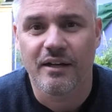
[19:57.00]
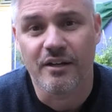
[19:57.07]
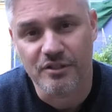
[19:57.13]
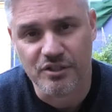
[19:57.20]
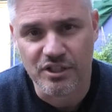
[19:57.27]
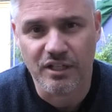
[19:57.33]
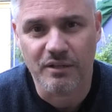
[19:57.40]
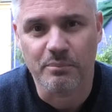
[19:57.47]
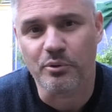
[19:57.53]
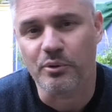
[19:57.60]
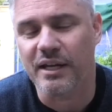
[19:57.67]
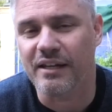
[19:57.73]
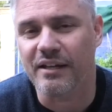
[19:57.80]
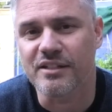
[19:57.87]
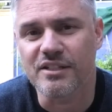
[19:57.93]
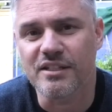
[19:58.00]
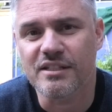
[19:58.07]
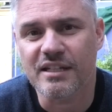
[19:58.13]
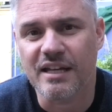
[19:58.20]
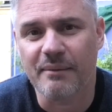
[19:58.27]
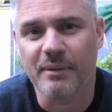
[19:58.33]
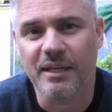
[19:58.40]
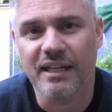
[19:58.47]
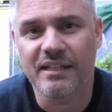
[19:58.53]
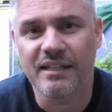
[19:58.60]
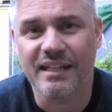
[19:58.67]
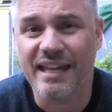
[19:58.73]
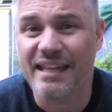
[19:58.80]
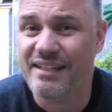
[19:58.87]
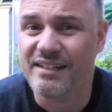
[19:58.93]
Singapore Airlines is coming in
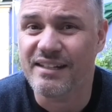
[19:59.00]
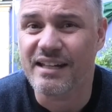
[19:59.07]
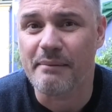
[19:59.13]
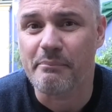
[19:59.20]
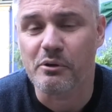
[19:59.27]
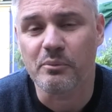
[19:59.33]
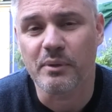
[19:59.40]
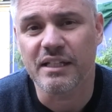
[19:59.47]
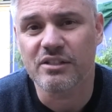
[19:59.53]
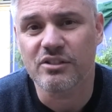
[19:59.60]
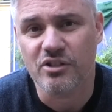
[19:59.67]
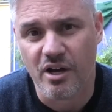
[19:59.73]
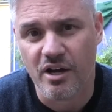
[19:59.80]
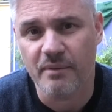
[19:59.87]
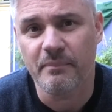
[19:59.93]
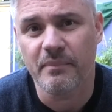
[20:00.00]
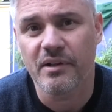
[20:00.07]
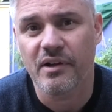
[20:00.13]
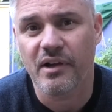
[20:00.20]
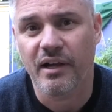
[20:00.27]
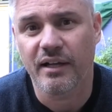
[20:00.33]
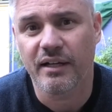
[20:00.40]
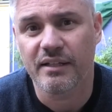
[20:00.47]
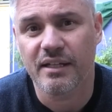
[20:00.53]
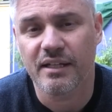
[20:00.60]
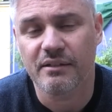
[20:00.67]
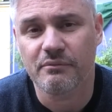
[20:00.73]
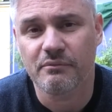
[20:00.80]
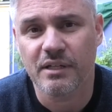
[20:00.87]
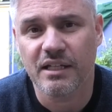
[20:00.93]
again in a couple of weeks' time.
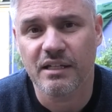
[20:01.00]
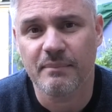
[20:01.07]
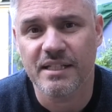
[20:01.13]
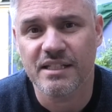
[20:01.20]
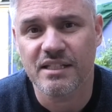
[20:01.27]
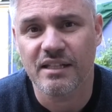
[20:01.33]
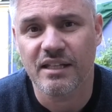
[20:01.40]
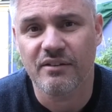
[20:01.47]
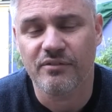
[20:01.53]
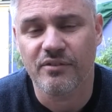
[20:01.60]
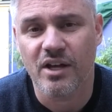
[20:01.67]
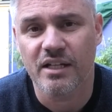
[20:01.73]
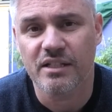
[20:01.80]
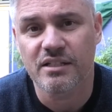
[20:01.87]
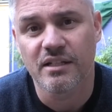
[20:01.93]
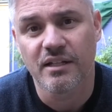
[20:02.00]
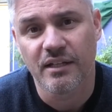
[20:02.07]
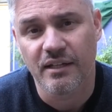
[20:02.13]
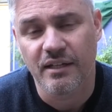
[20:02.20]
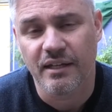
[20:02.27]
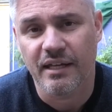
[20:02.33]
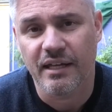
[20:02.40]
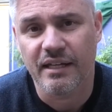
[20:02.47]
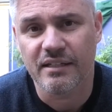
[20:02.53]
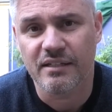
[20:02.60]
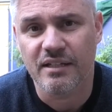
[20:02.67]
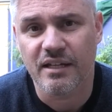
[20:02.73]
They're recommencing their flights. And